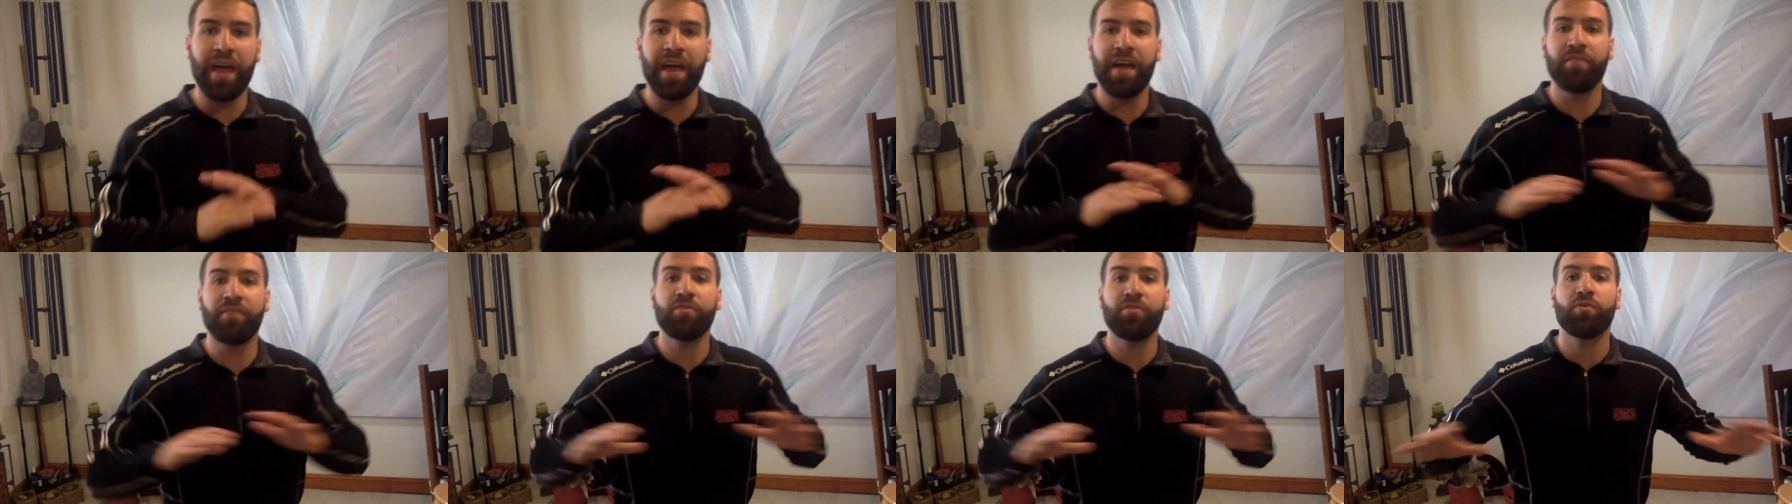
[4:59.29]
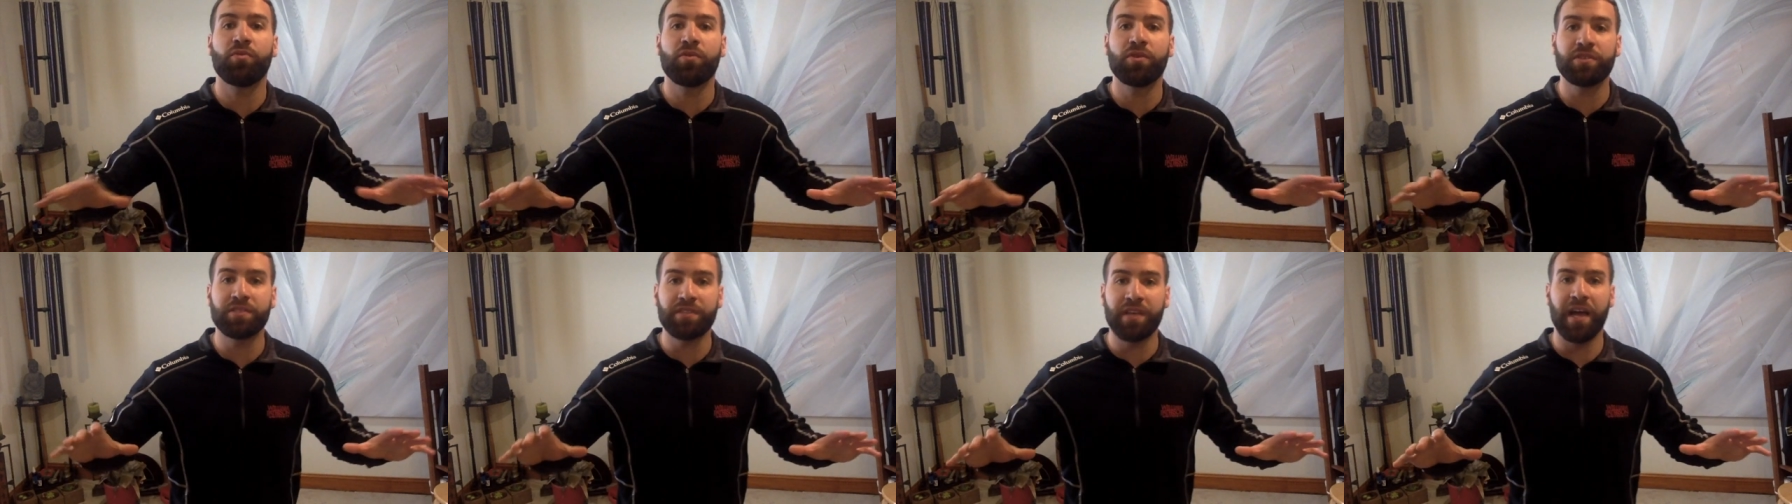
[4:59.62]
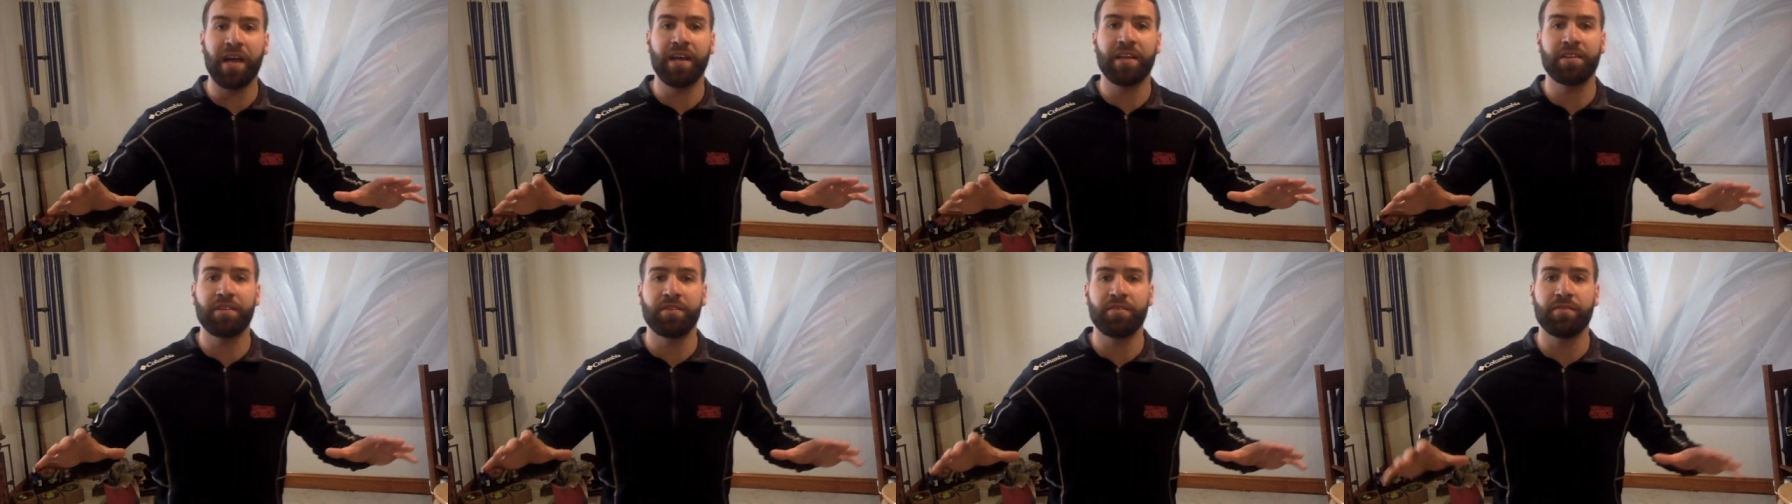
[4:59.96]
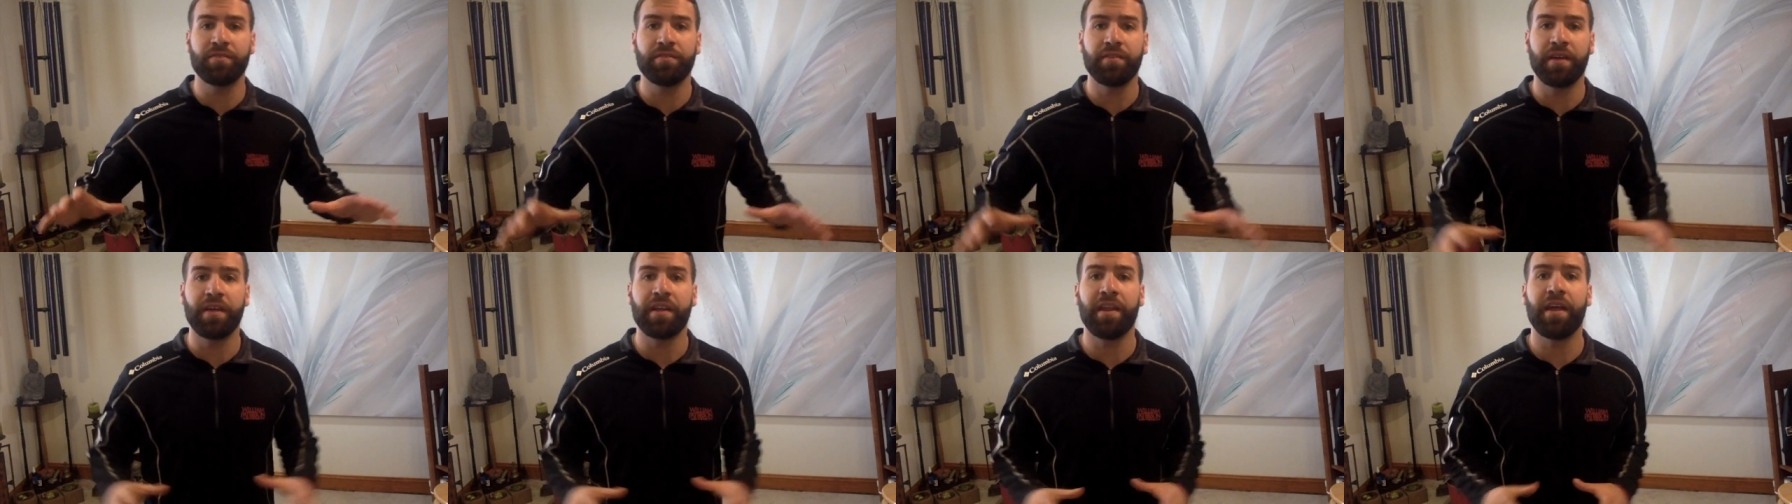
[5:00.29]
everyone's active
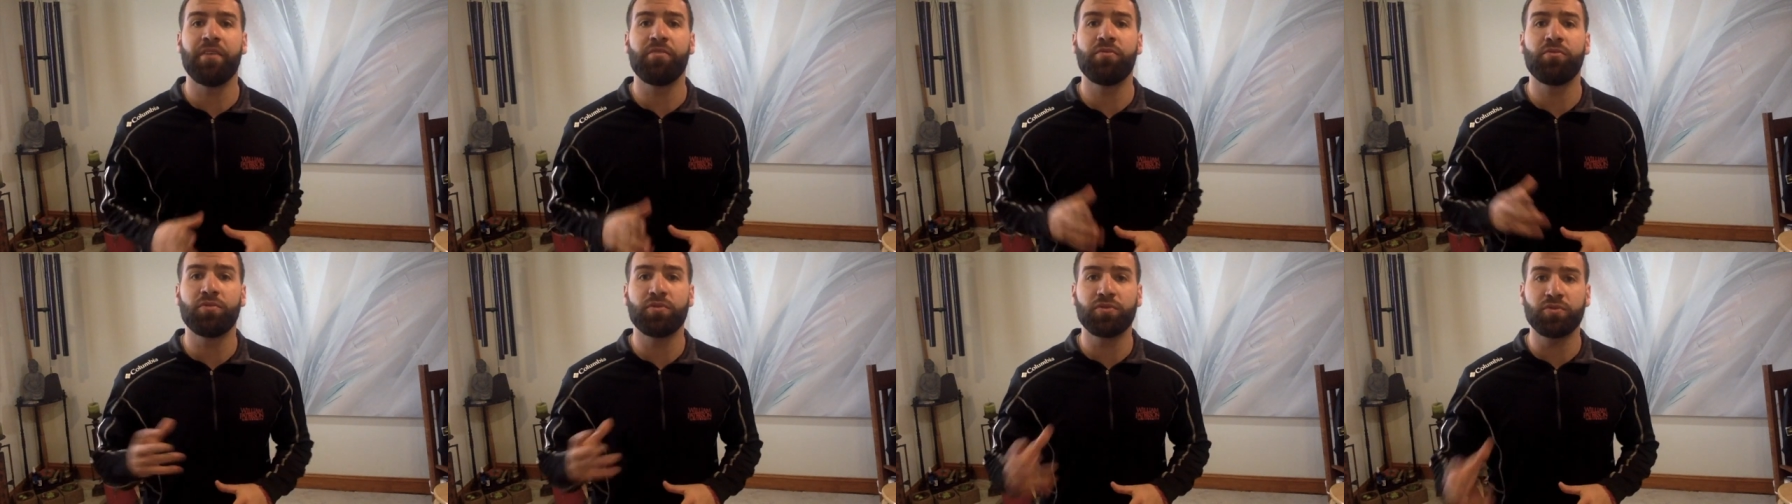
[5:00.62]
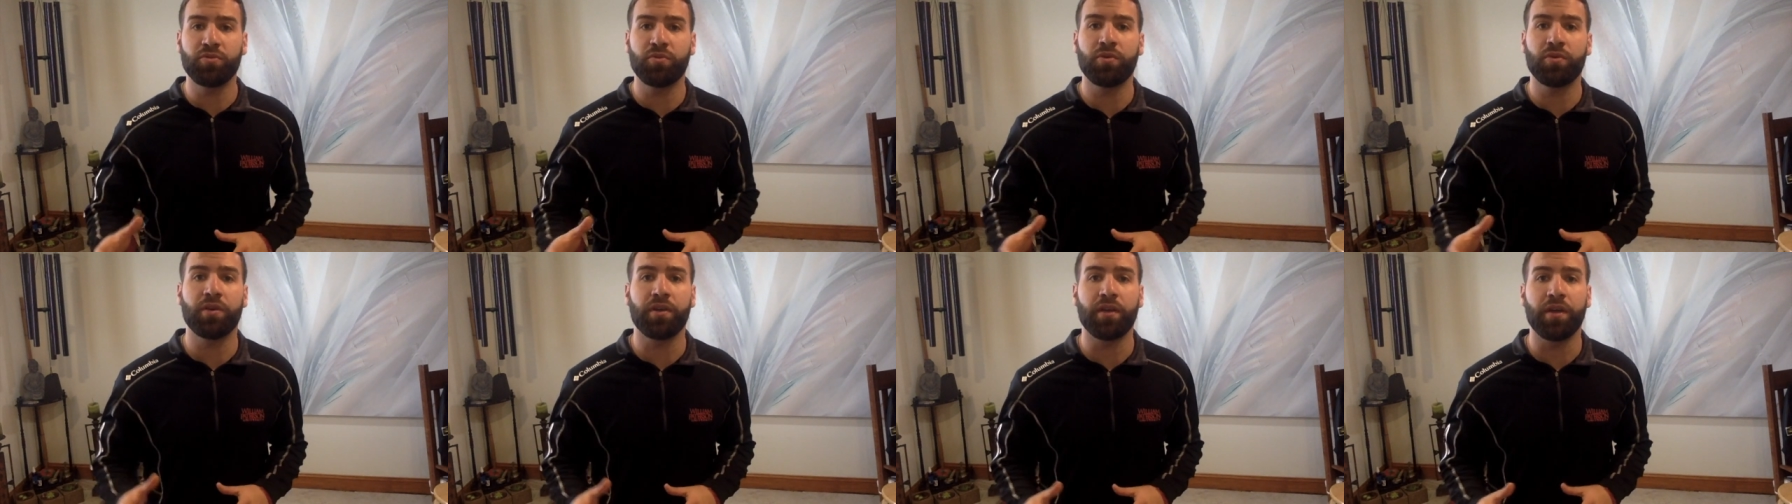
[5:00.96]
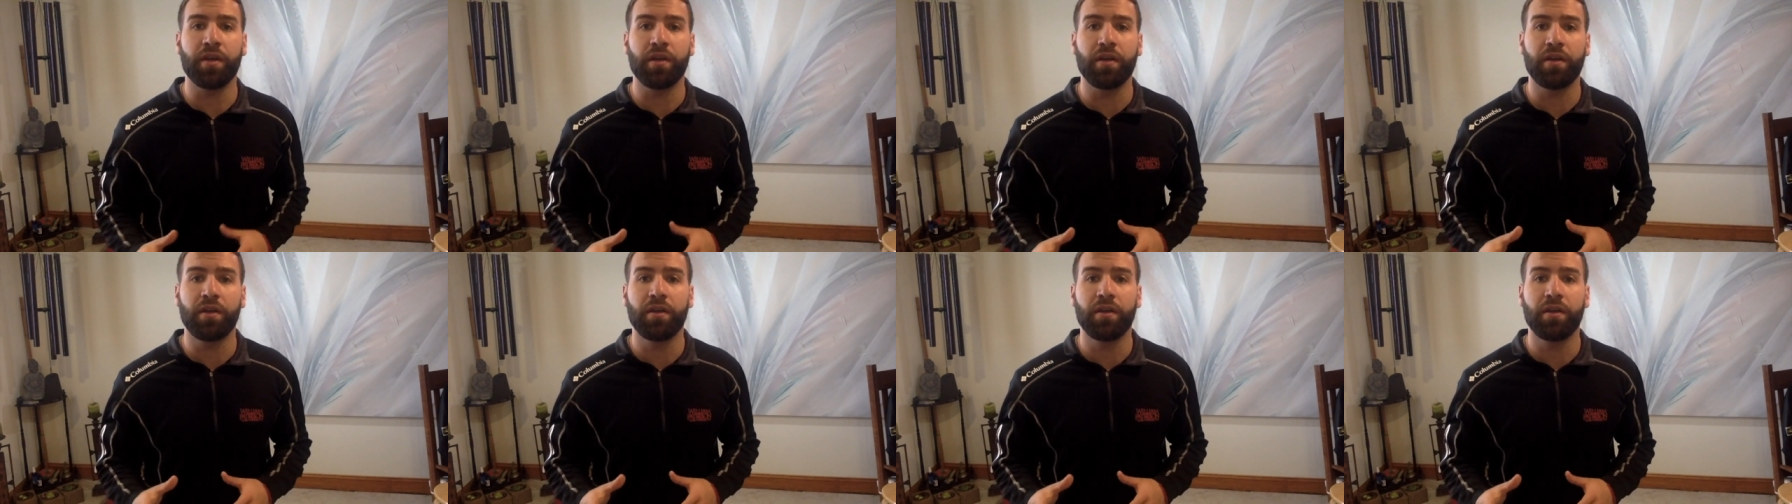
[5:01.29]
and everyone's working,